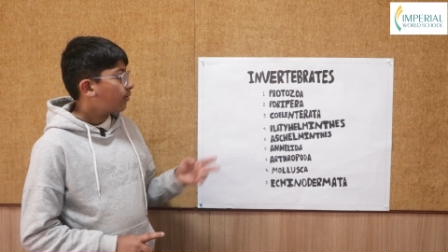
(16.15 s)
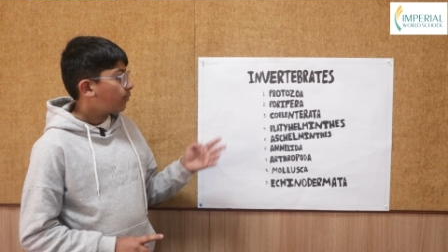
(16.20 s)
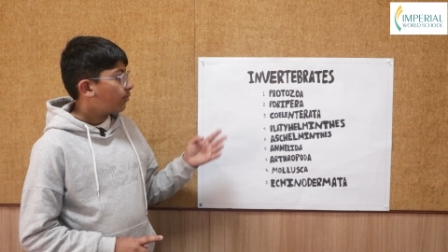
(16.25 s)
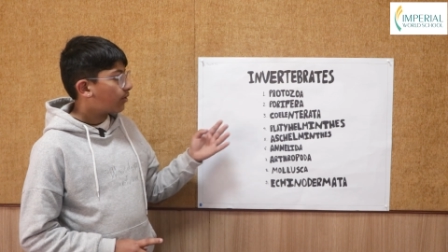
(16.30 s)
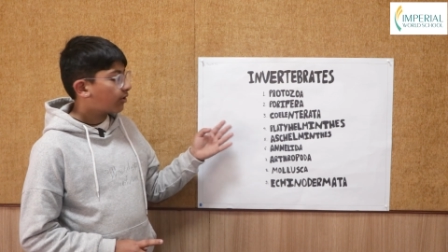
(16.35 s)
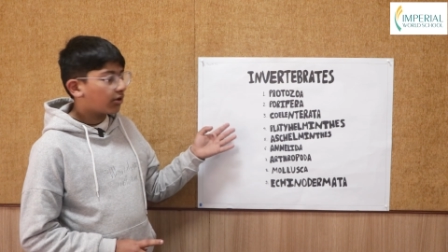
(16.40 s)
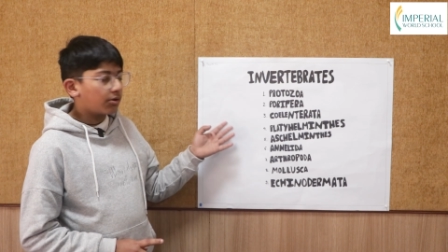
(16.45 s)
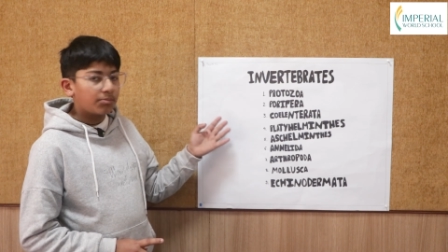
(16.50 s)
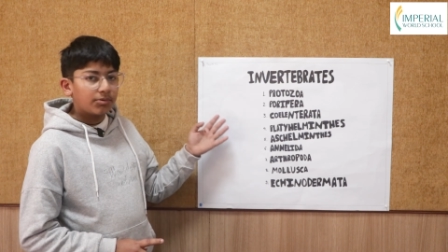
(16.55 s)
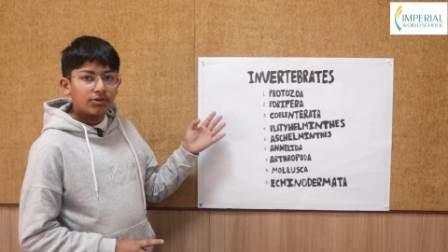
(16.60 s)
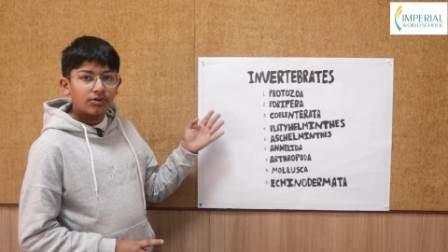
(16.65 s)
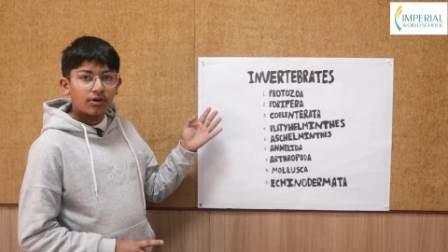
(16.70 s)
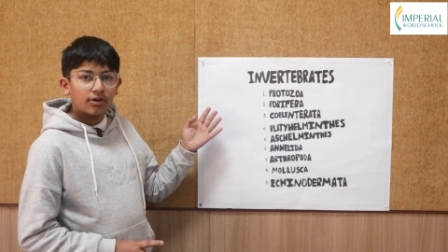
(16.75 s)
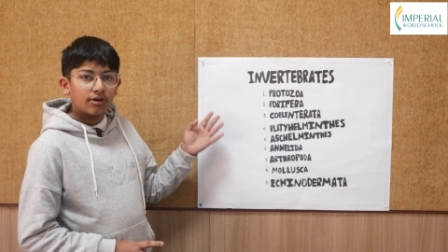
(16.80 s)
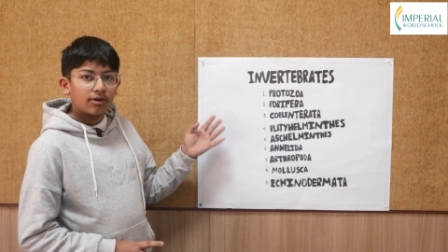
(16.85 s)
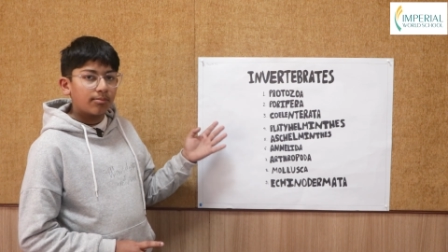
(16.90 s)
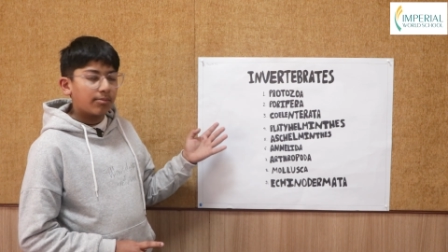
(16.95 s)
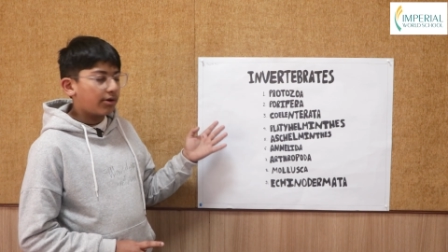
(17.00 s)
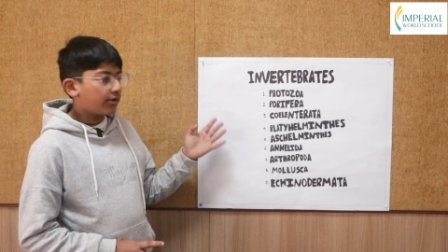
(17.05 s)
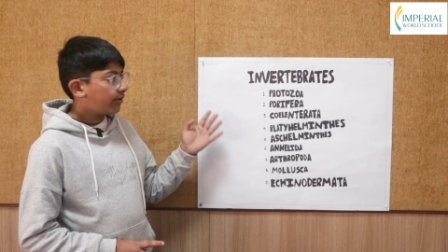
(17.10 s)
We're going to be
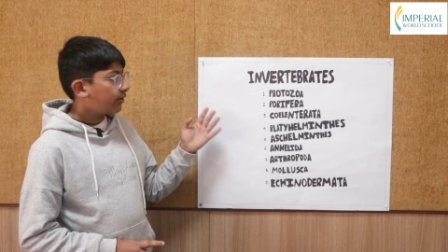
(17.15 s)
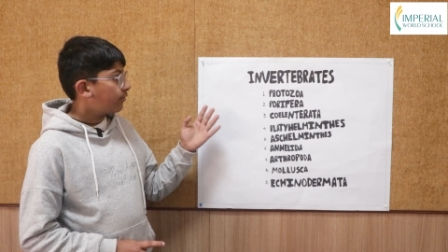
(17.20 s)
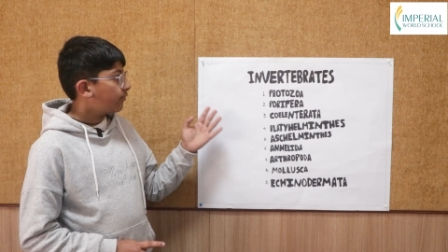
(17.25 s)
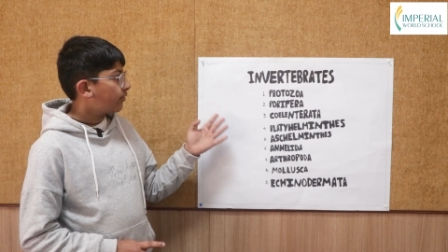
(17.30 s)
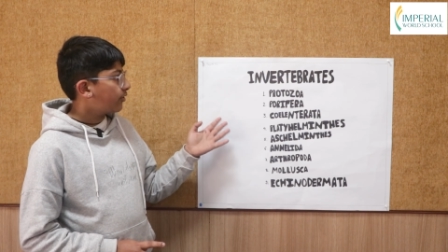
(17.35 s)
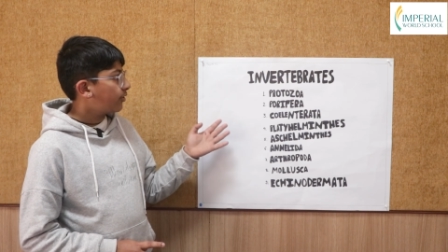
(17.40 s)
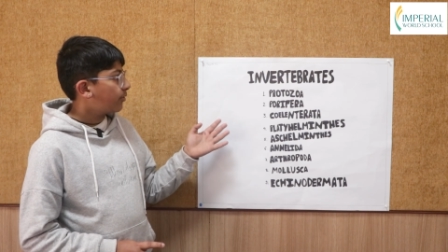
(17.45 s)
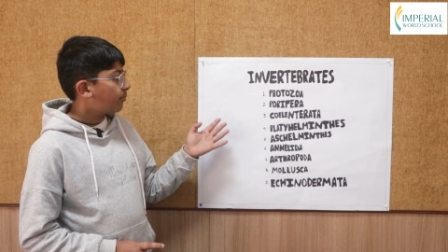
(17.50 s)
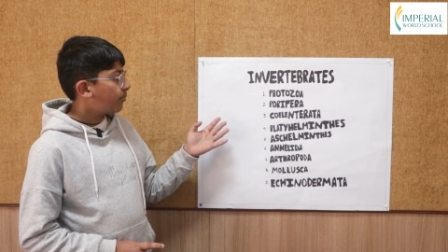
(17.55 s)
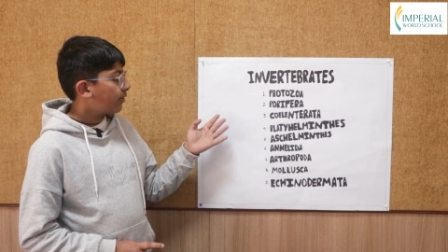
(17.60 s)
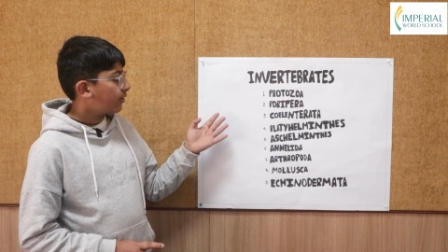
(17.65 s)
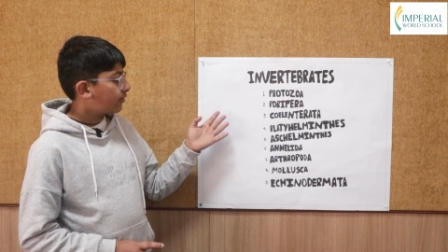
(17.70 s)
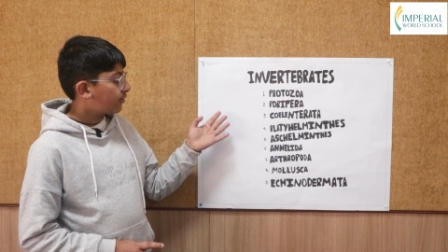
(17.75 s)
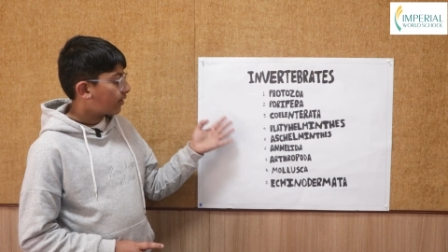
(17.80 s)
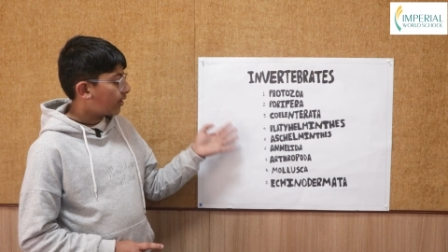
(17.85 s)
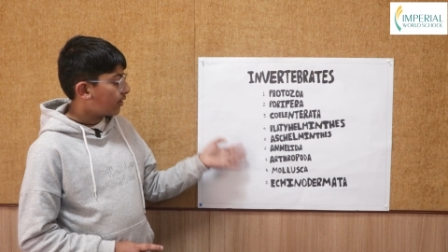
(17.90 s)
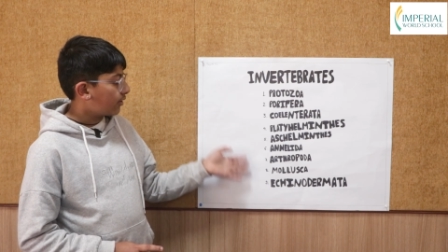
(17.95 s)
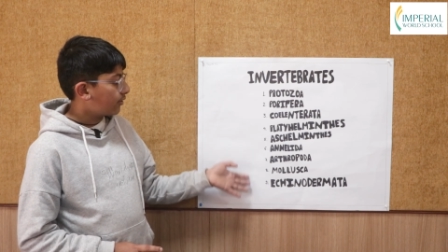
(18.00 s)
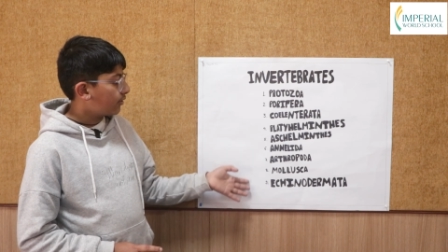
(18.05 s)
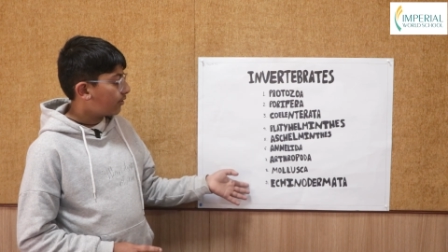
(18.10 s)
talking about invertebrates
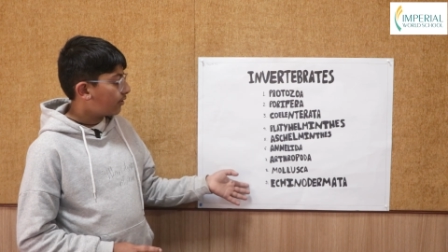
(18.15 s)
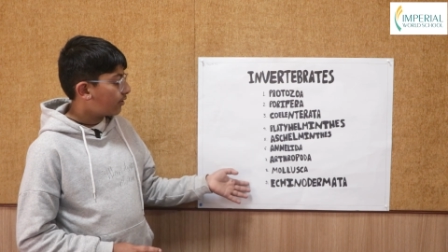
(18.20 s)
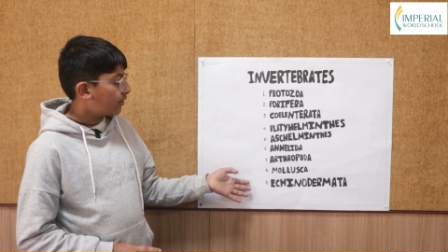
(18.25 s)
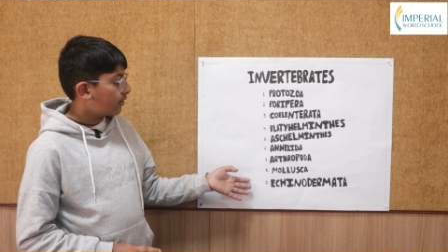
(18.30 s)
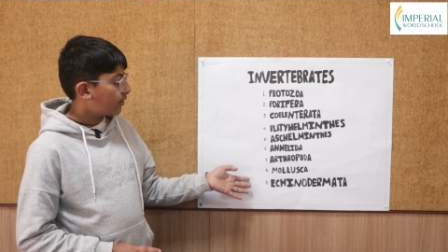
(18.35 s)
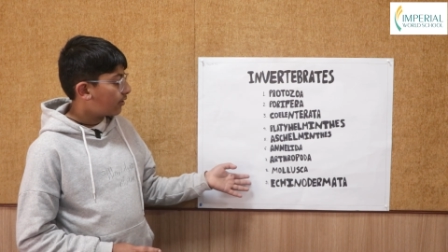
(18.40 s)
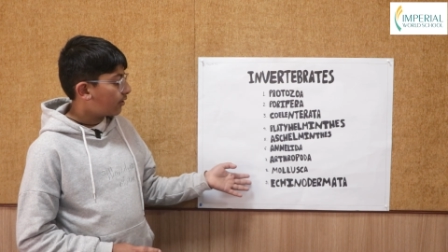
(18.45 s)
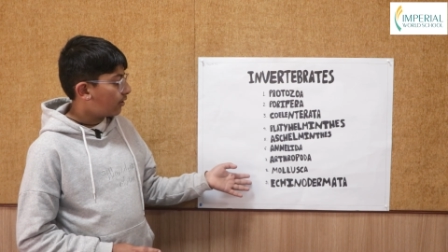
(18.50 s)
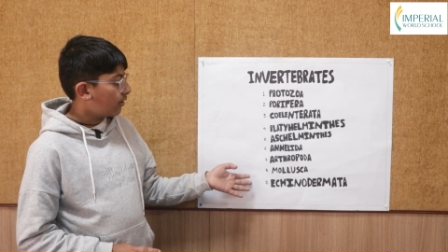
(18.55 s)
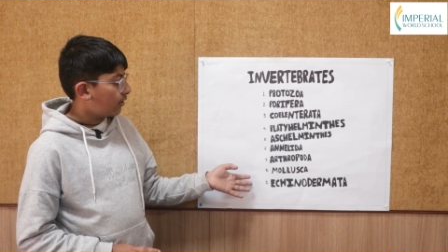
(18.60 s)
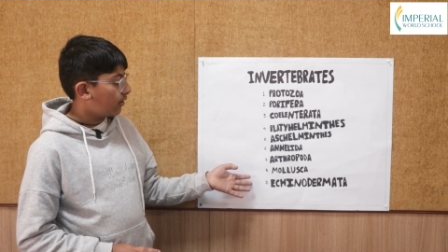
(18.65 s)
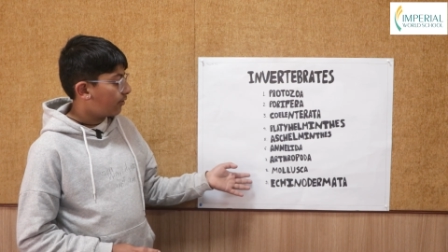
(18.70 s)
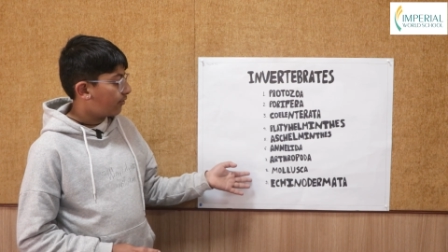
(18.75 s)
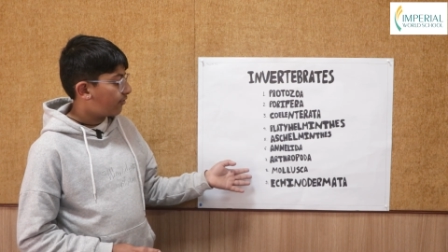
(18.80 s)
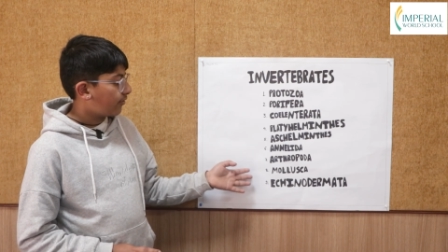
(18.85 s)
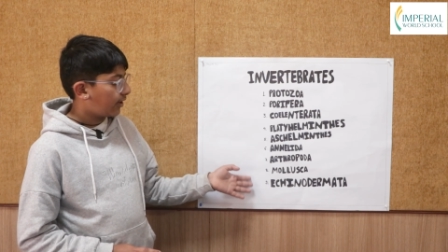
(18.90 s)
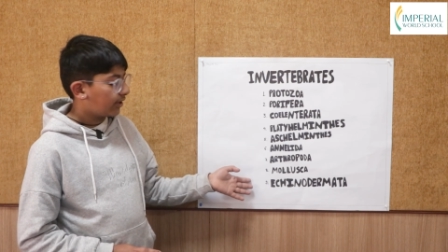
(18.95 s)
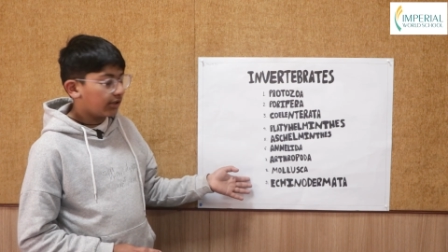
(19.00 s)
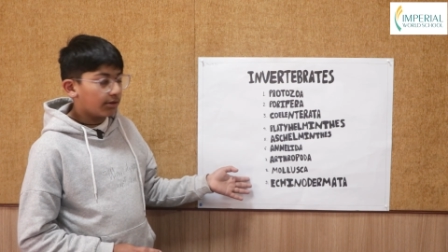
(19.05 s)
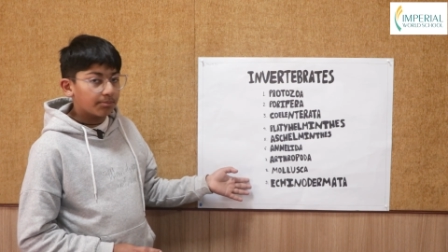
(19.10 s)
and their uh,
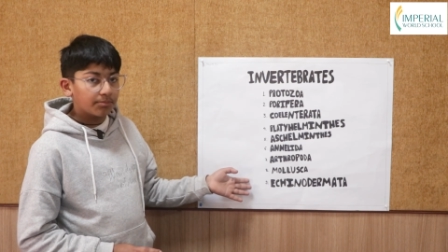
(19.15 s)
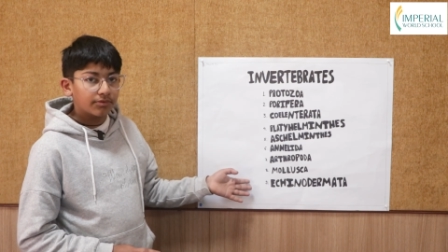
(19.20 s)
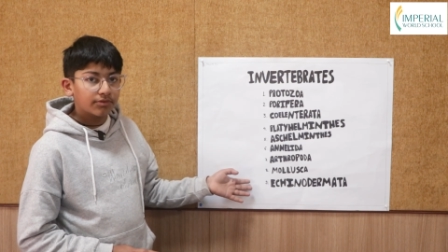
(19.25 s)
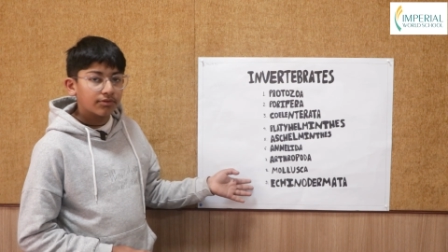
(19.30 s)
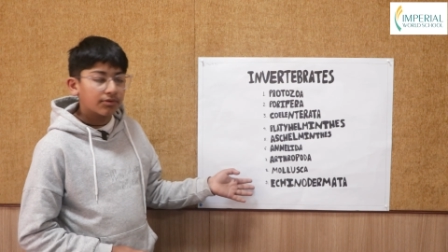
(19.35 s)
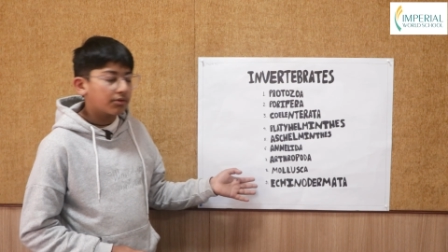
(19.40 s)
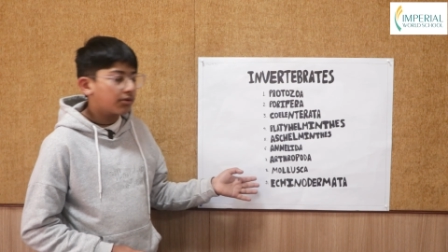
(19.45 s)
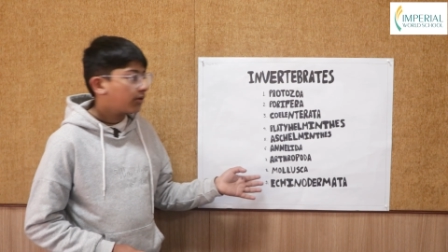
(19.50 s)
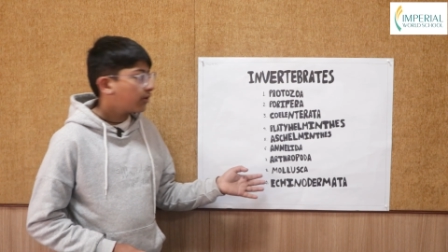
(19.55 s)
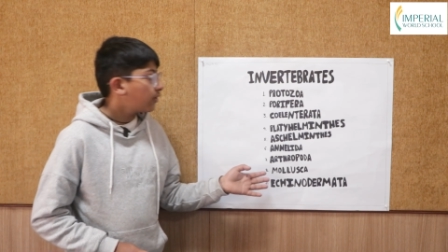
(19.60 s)
phylums.